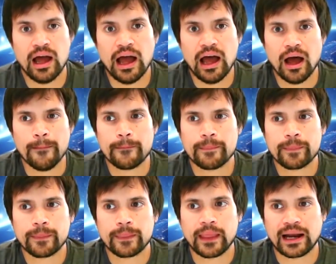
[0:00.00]
Um,
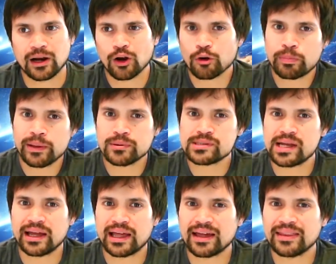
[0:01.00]
and a lot of people's
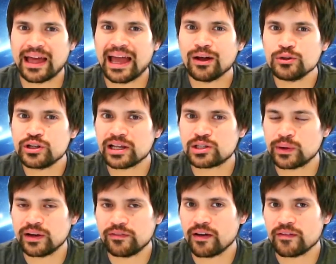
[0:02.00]
like, how the hell do you get
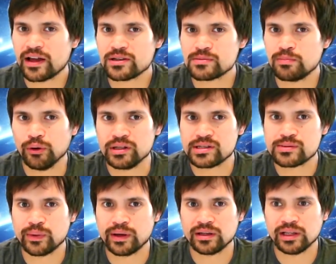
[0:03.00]
twenty five thousand points
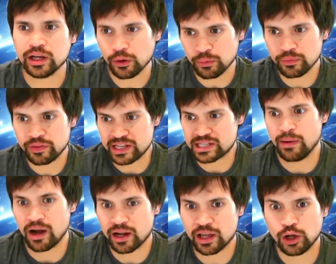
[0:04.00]
when you know this
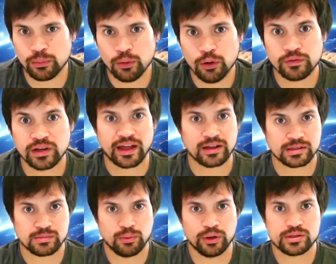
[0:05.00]
market only moved
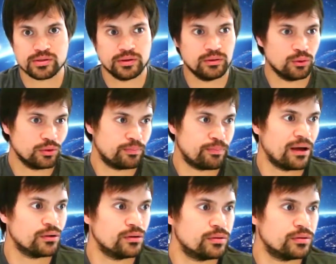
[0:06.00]
thousand points or, or pound